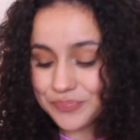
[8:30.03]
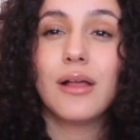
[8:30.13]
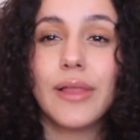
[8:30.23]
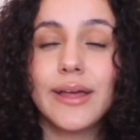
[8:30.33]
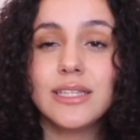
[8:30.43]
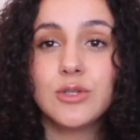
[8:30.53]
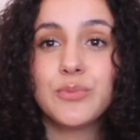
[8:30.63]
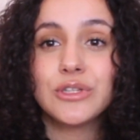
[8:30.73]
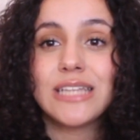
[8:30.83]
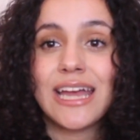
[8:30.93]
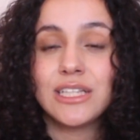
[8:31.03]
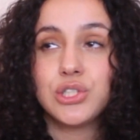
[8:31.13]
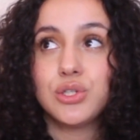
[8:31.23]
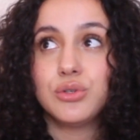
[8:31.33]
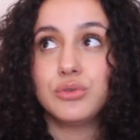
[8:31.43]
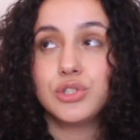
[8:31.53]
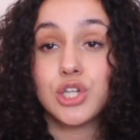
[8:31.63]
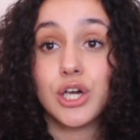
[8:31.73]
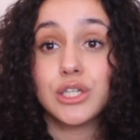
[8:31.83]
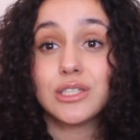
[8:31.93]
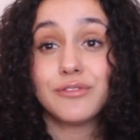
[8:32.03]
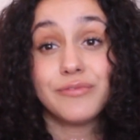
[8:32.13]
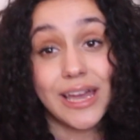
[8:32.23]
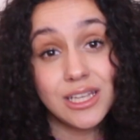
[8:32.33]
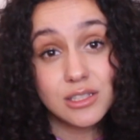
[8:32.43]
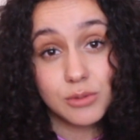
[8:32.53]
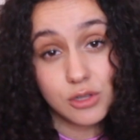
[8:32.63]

A lot of these people tend to start fights